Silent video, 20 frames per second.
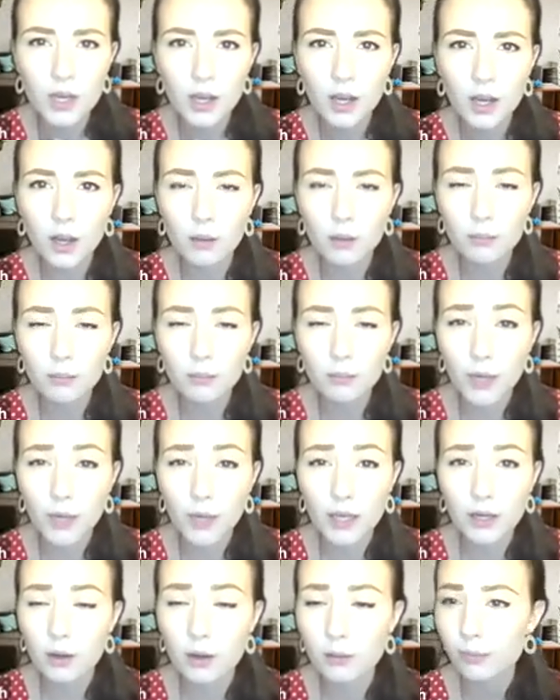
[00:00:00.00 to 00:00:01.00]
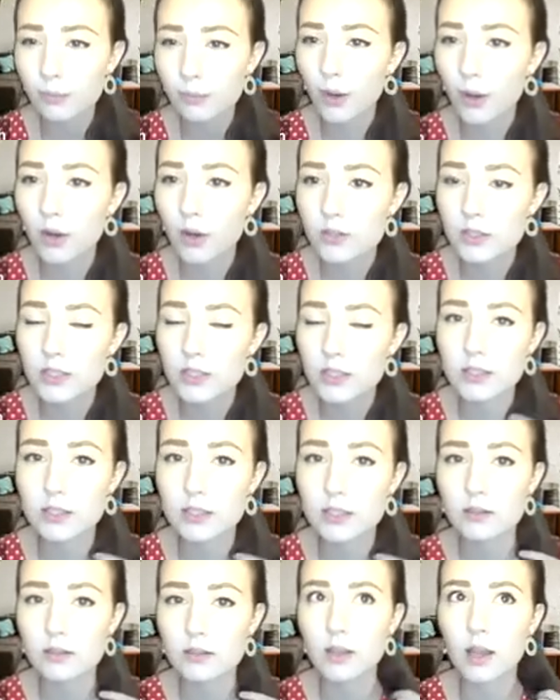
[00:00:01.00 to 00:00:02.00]
And I'll post the
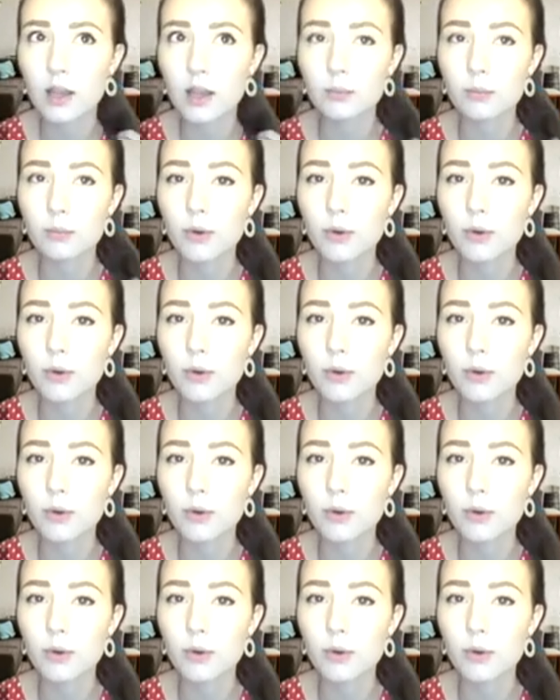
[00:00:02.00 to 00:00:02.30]
details to that